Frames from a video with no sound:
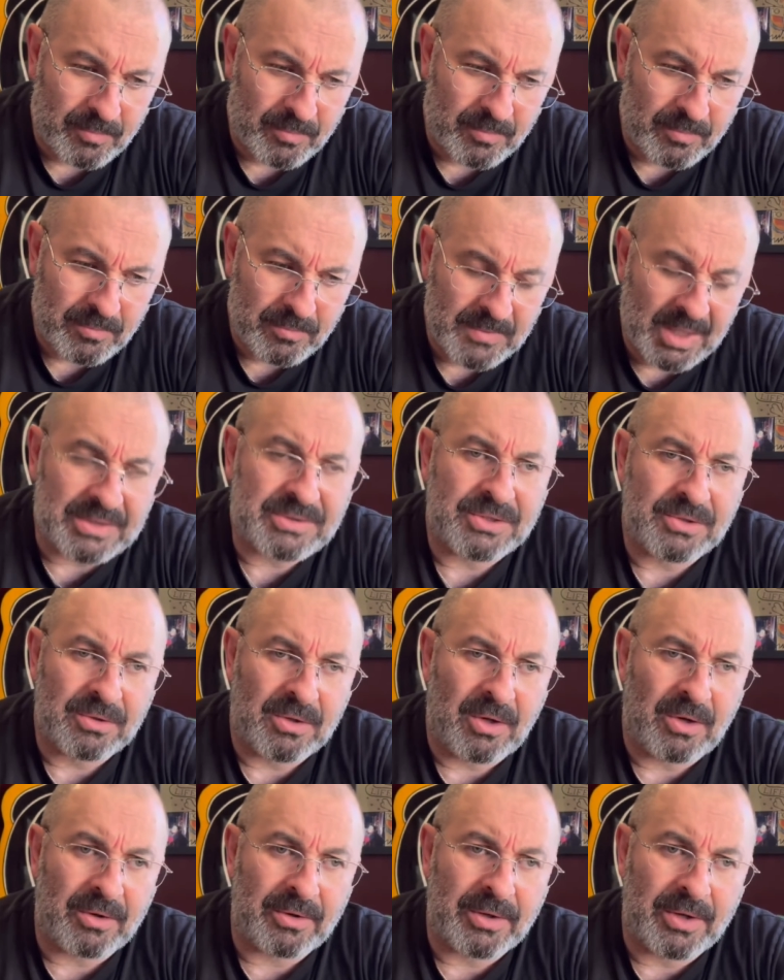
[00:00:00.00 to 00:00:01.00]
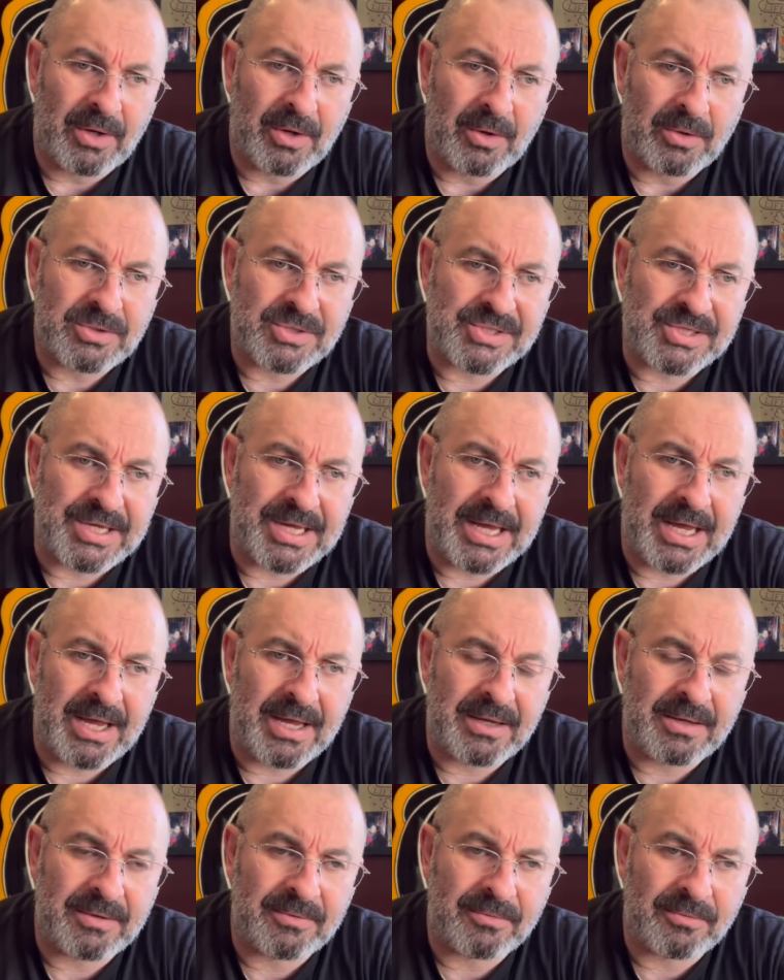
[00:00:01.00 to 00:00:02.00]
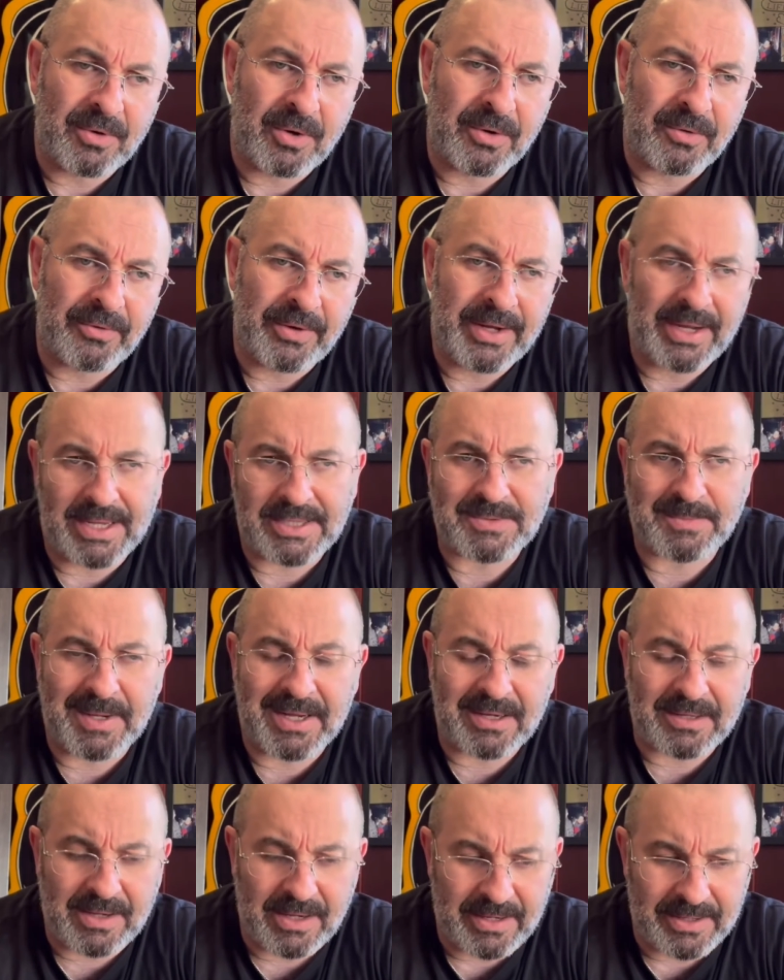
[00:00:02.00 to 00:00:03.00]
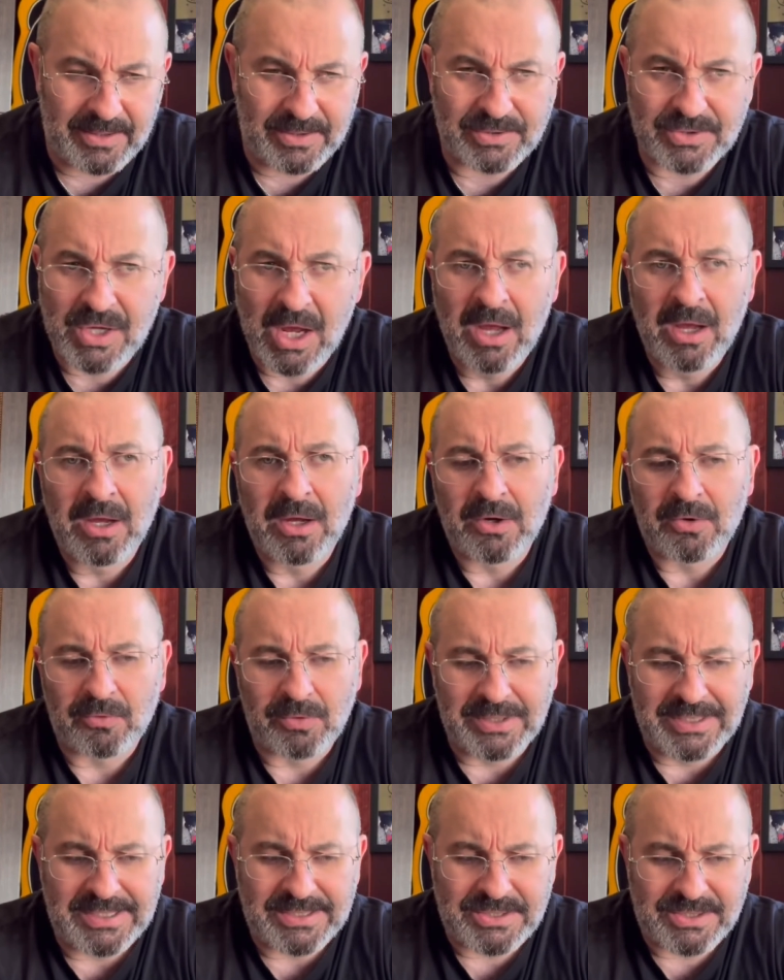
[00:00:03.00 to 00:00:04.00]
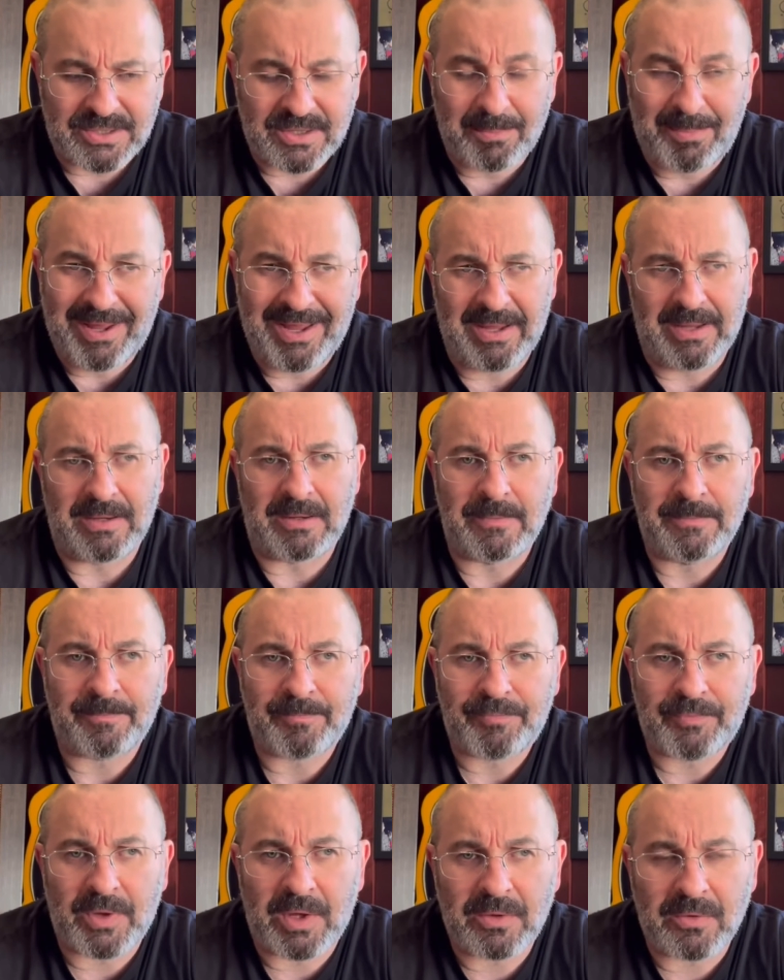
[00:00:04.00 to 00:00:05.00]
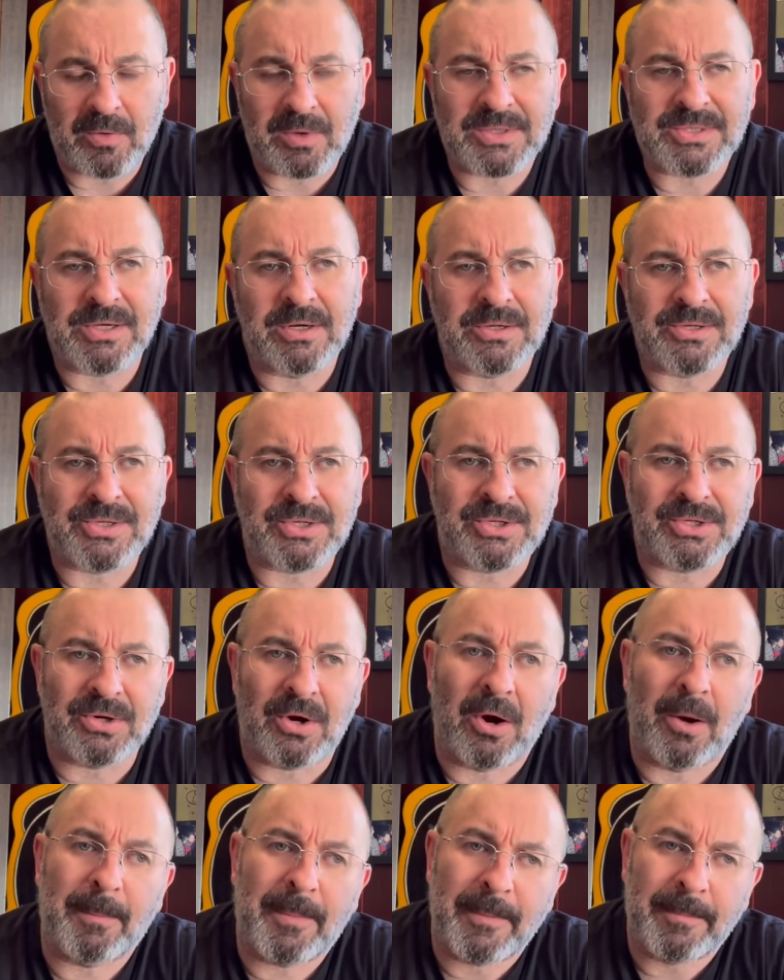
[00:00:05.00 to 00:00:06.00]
Not too long ago, CA rotary hatchback irons released the pen, otherwise known as the SHARP.